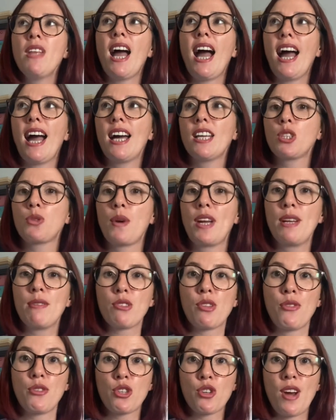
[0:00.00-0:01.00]
And when I
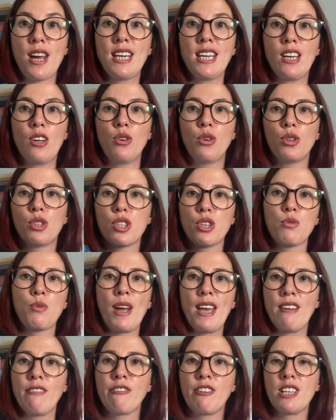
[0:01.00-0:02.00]
was on the training course, just
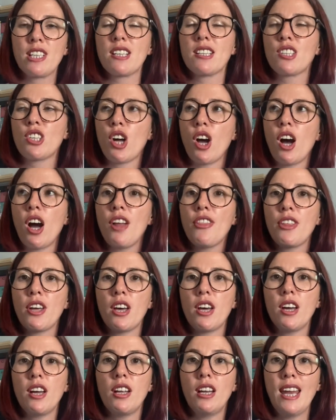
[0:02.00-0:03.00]
waiting for it to start,
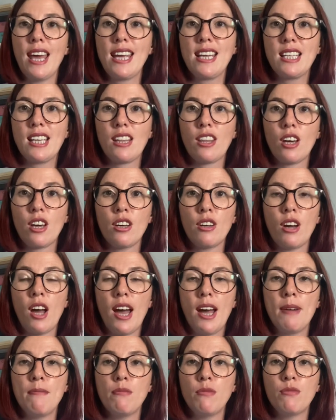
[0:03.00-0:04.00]
the lady that
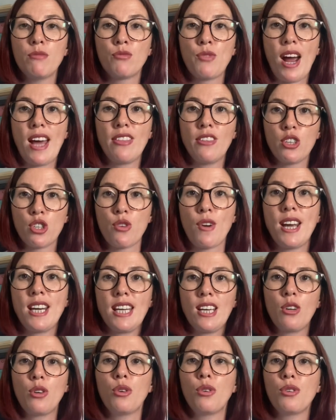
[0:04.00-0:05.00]
ran the
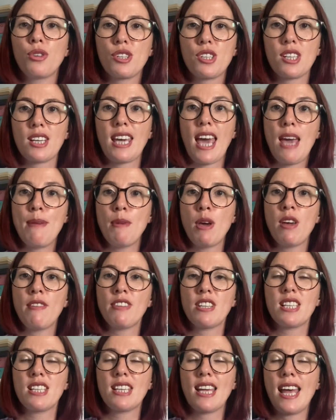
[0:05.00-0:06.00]
training course came over
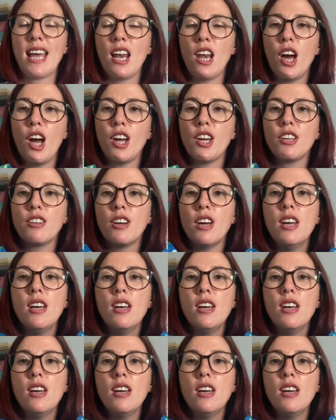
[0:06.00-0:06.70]
to say hello.